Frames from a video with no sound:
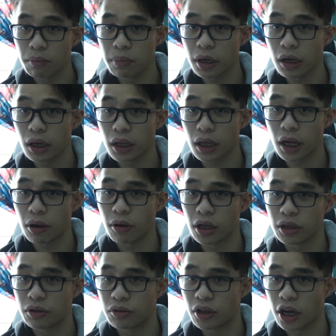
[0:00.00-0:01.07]
But I
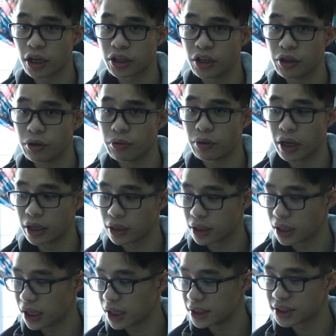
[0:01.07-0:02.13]
wanted to talk to you
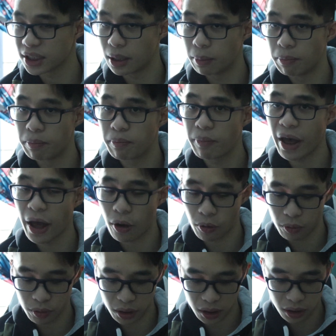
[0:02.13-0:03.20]
guys
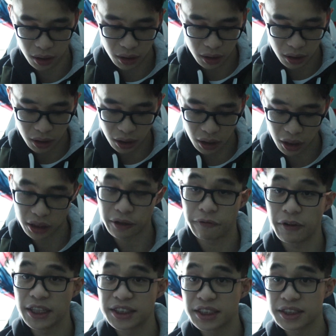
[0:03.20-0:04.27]
about the
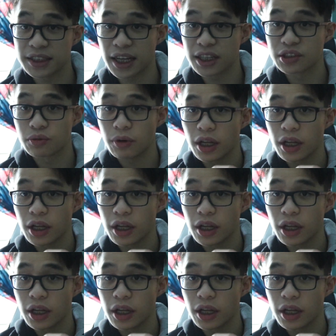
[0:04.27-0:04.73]
faces as